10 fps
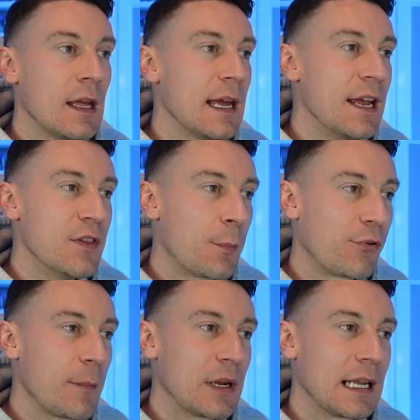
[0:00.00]
in the
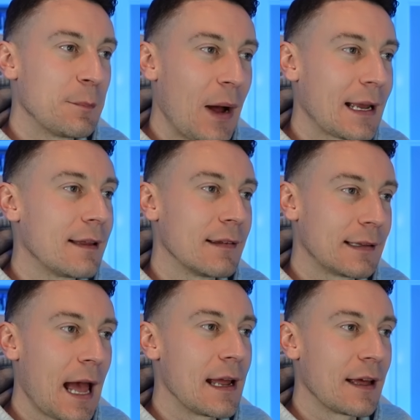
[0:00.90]
Premier League. Back in the
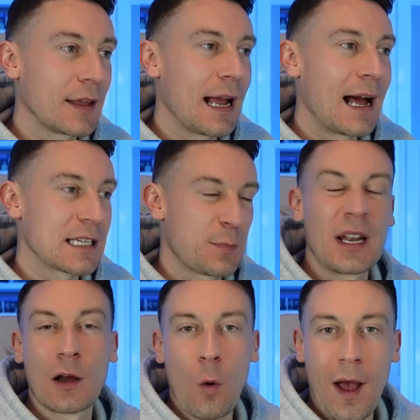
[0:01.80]
day, I think
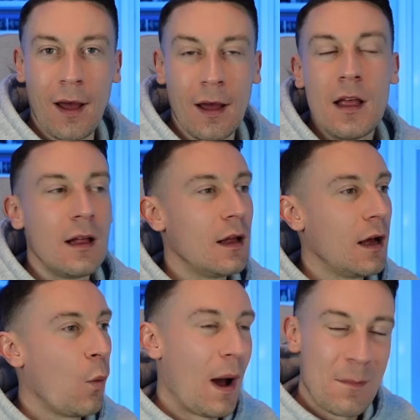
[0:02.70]
Azpilicueta,
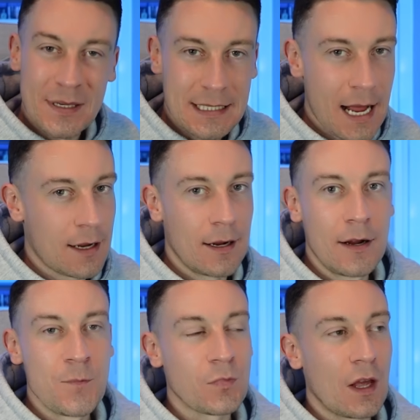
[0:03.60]
Wan-Bissaka,
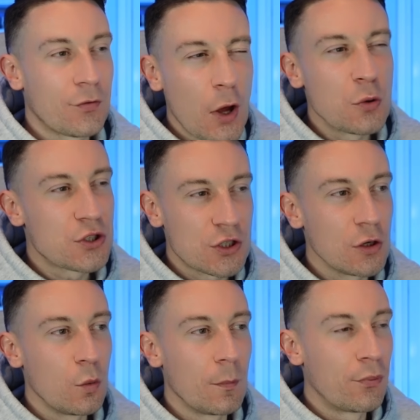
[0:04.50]
those
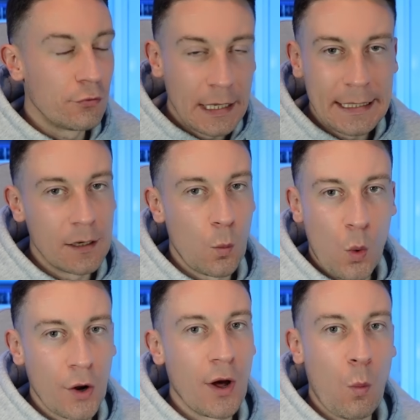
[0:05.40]
two were brilliant
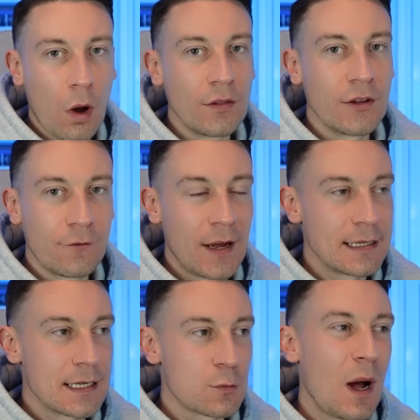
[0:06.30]
one-on-one defenders.